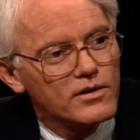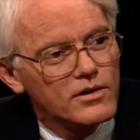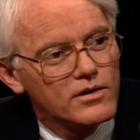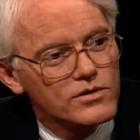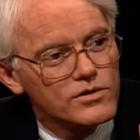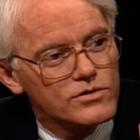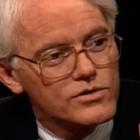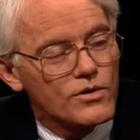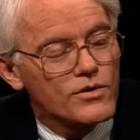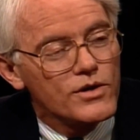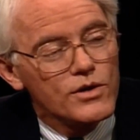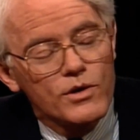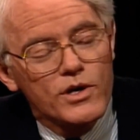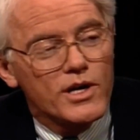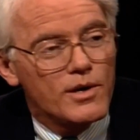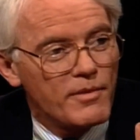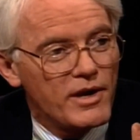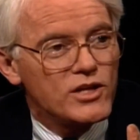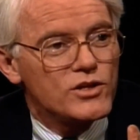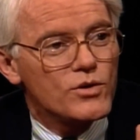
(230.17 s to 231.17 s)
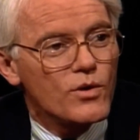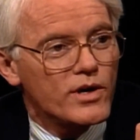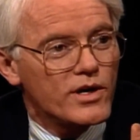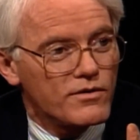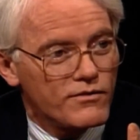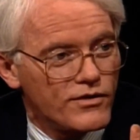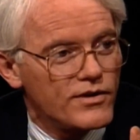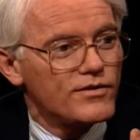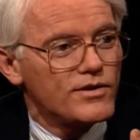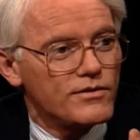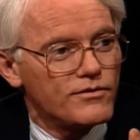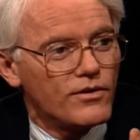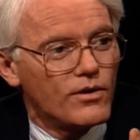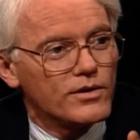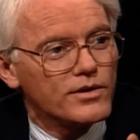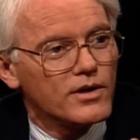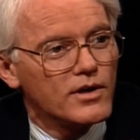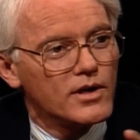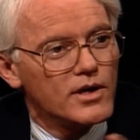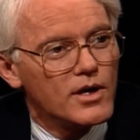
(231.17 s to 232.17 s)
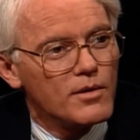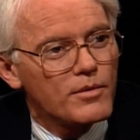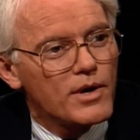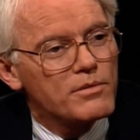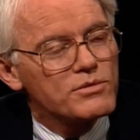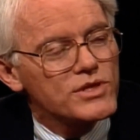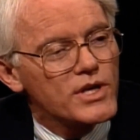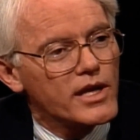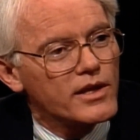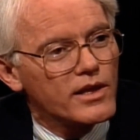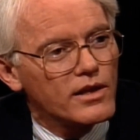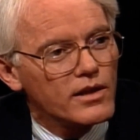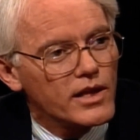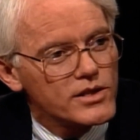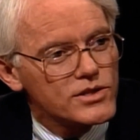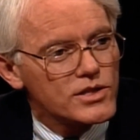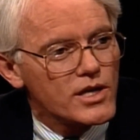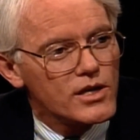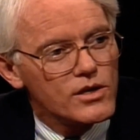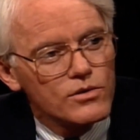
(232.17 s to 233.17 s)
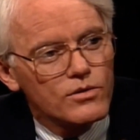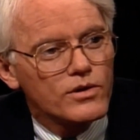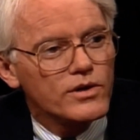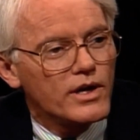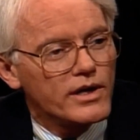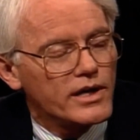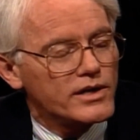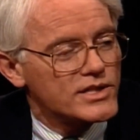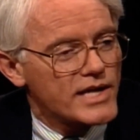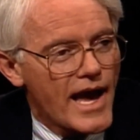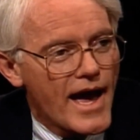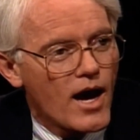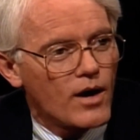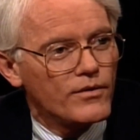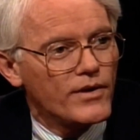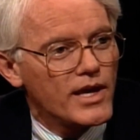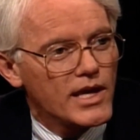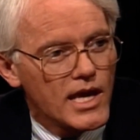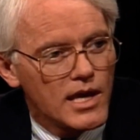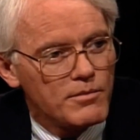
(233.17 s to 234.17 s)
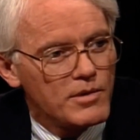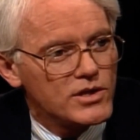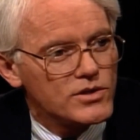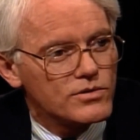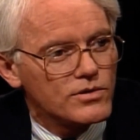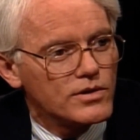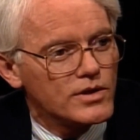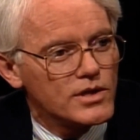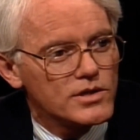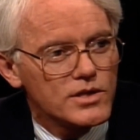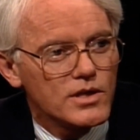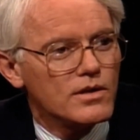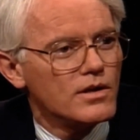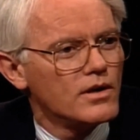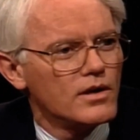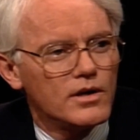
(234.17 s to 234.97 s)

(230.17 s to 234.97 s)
So you could have made 250-fold. But I'm saying, let's say you were in a town, they came into it and they said,